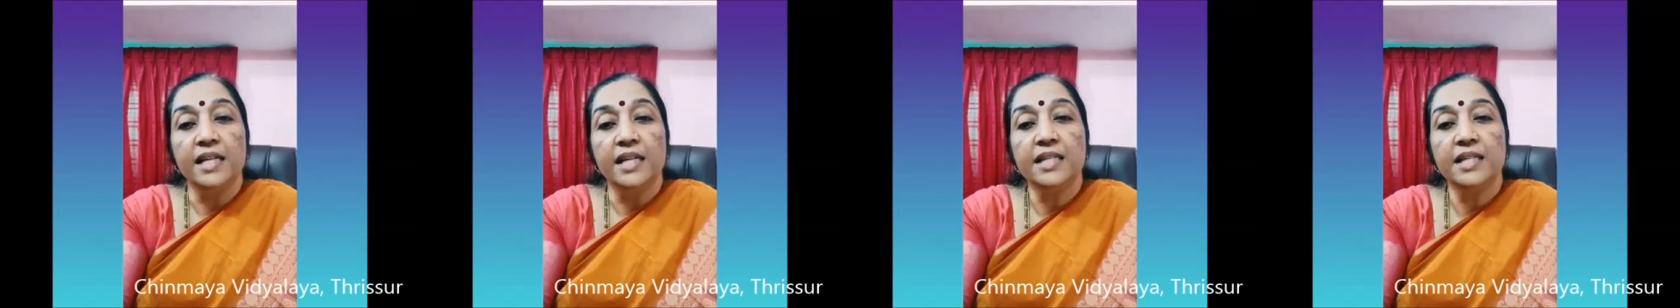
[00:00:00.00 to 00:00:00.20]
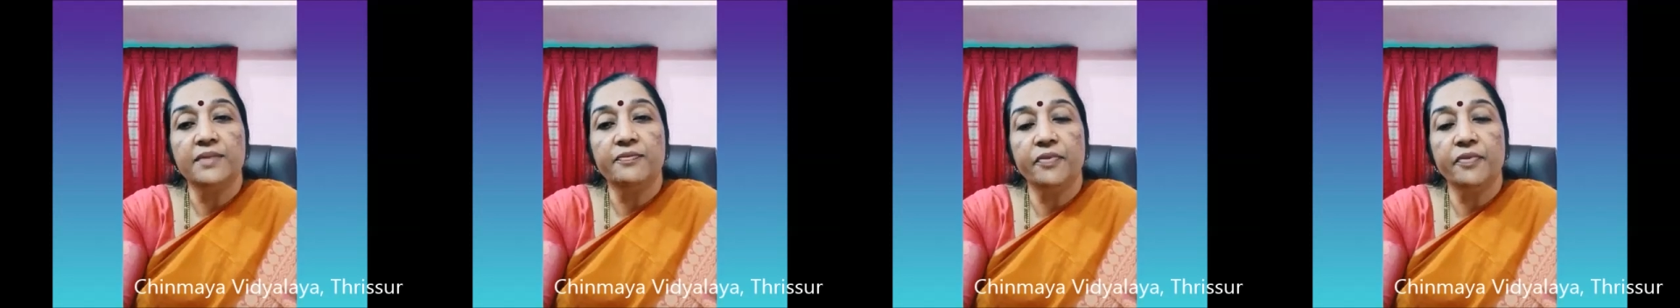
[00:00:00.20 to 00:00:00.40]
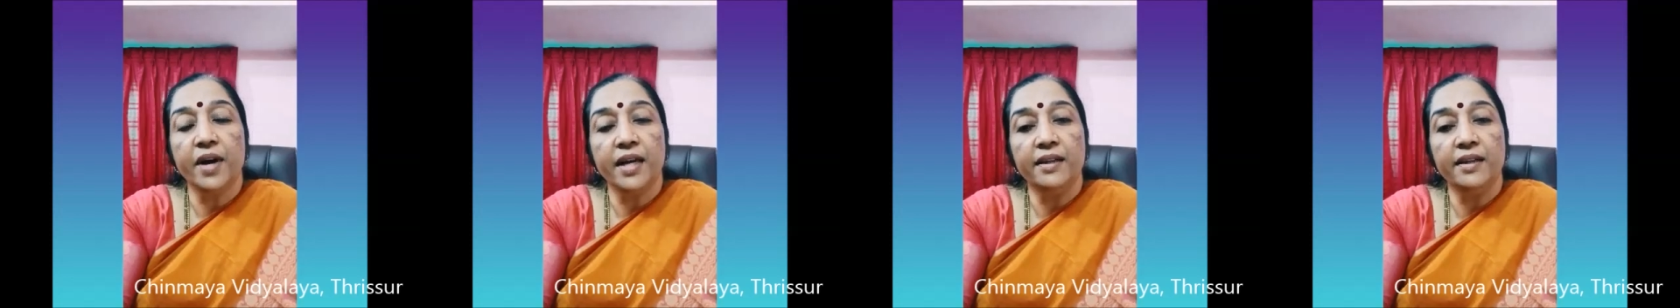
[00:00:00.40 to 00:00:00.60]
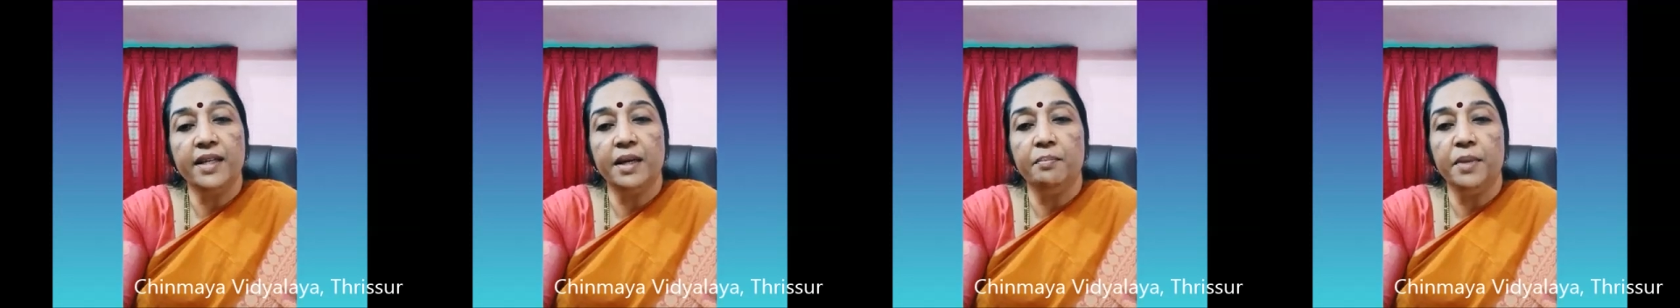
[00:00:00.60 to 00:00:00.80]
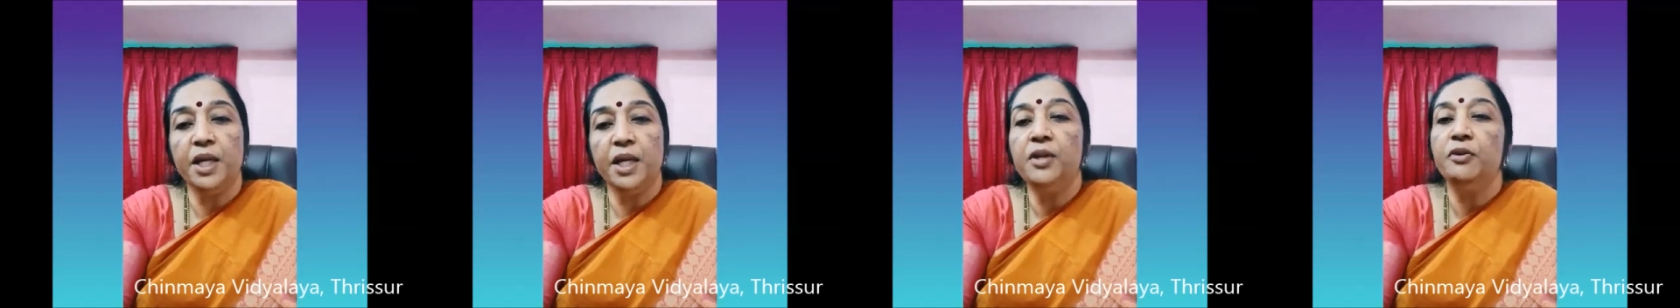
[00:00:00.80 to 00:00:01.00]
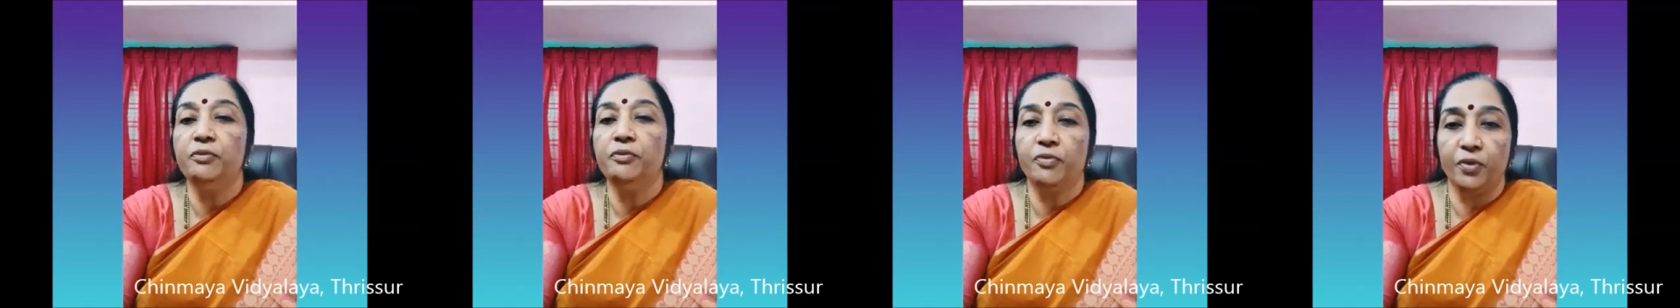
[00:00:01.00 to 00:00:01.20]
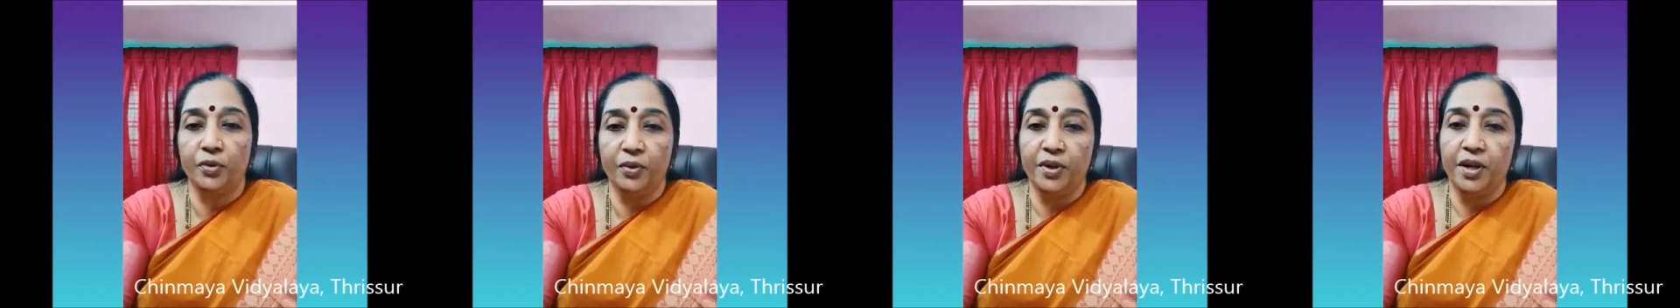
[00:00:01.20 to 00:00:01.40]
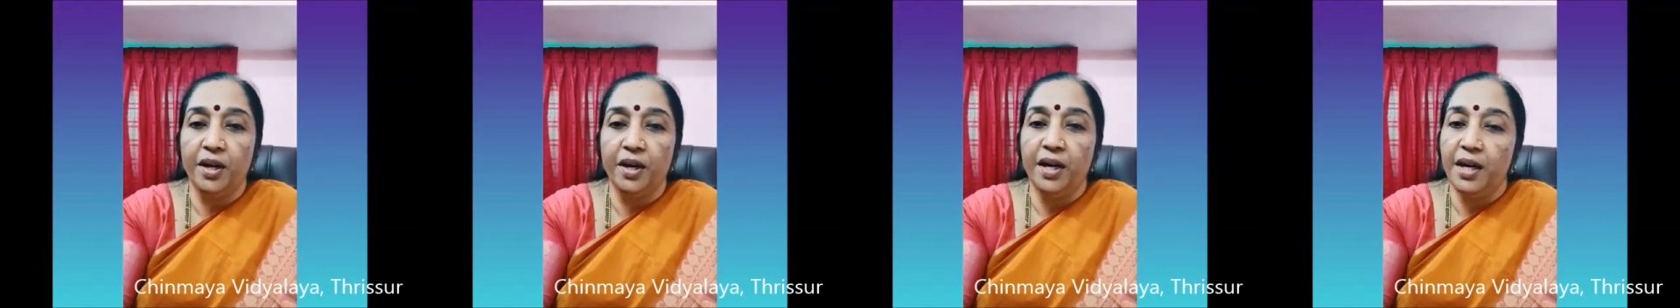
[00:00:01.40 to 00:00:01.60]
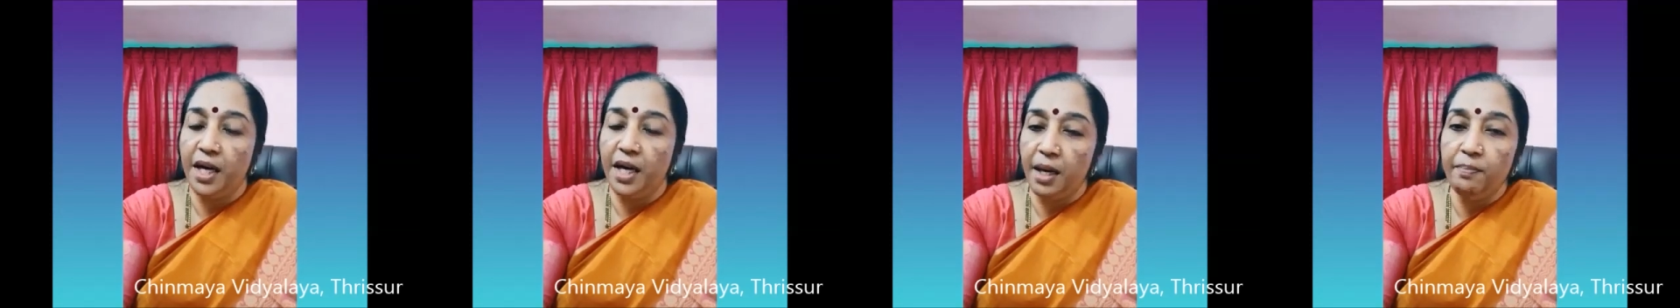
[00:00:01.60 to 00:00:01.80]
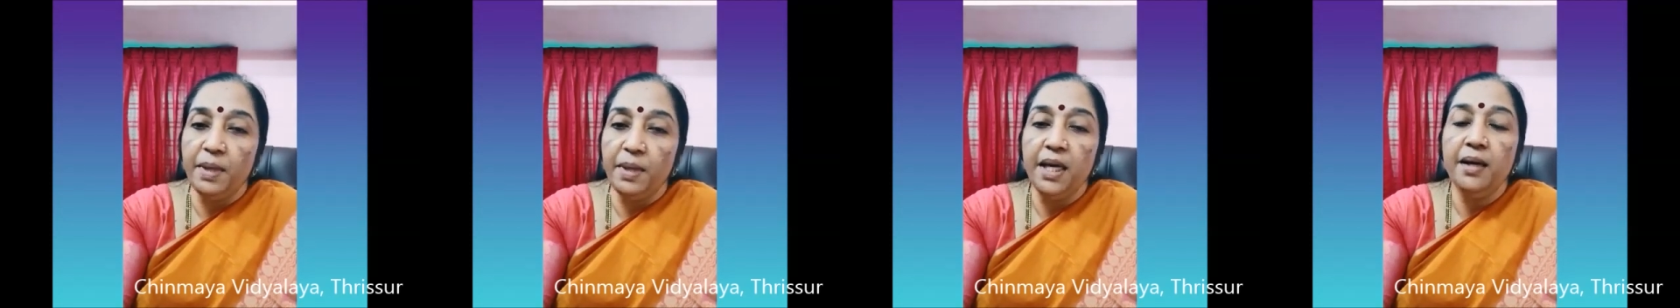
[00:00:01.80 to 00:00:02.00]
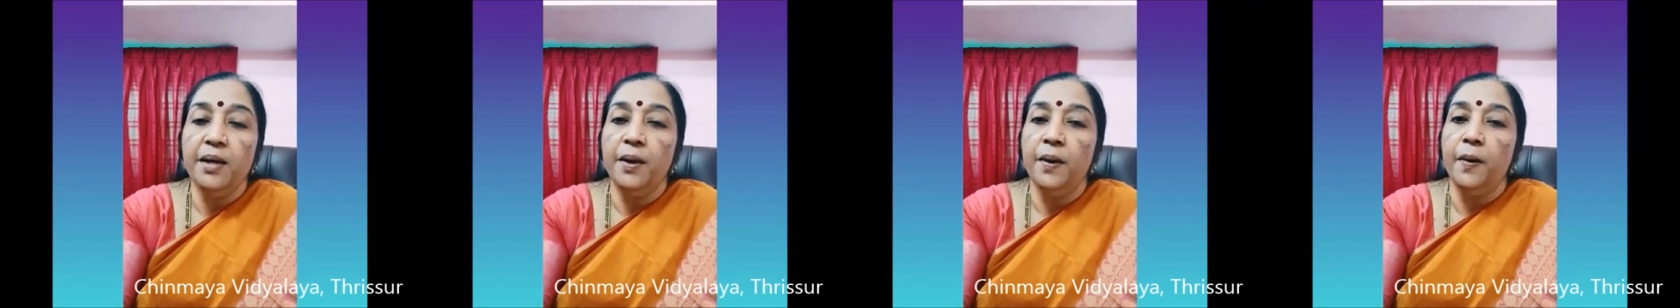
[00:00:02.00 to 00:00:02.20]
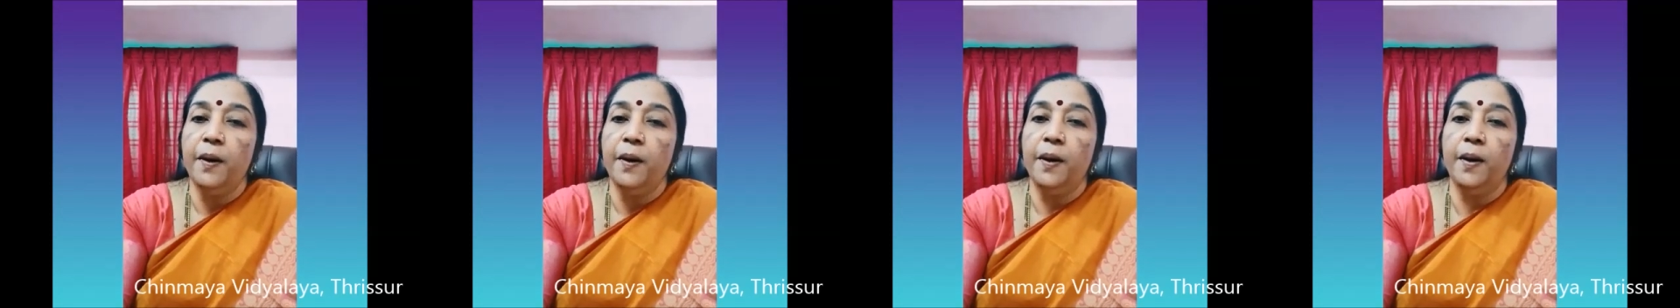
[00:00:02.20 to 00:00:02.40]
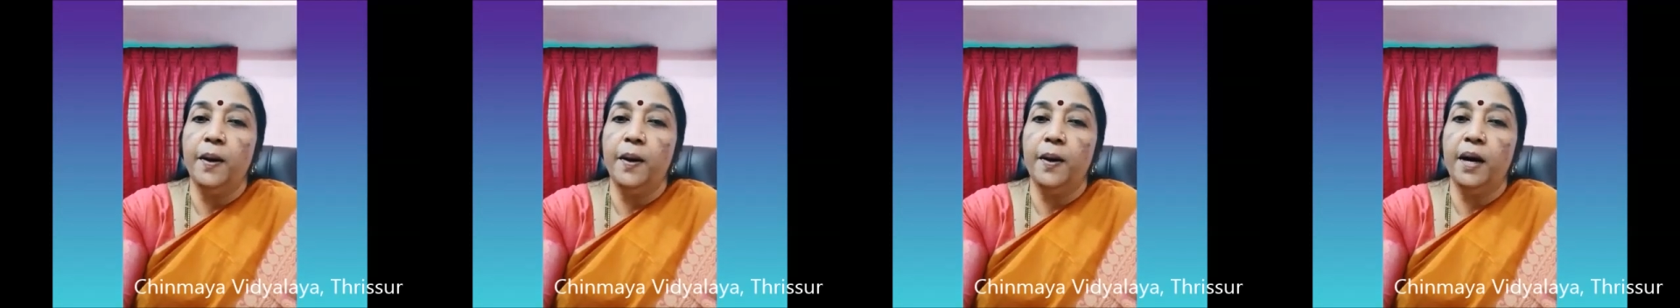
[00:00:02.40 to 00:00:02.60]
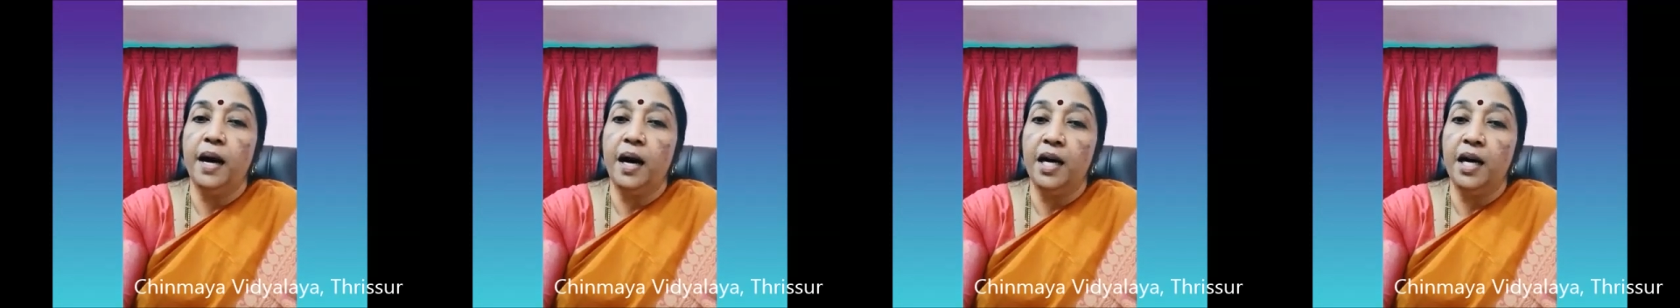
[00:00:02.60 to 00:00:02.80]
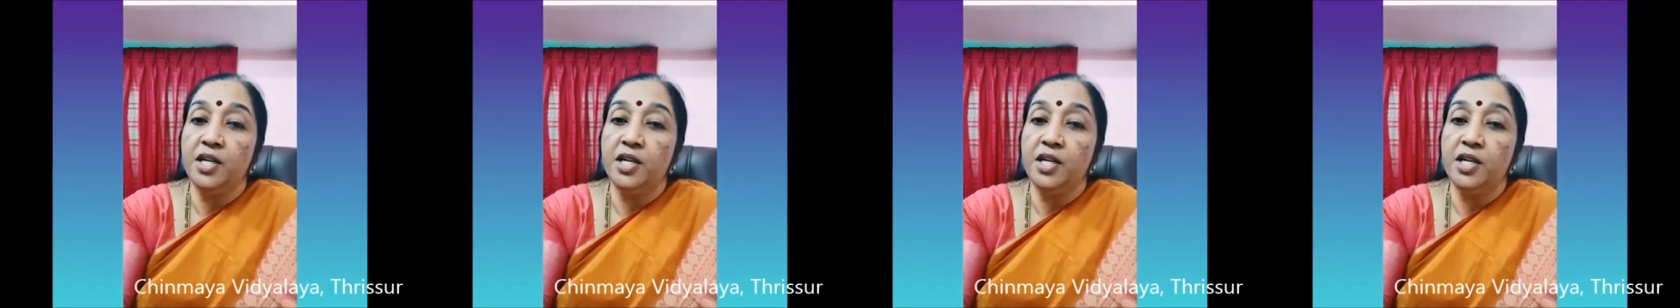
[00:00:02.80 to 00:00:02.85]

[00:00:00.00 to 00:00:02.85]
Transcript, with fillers: classify them into four namely uh,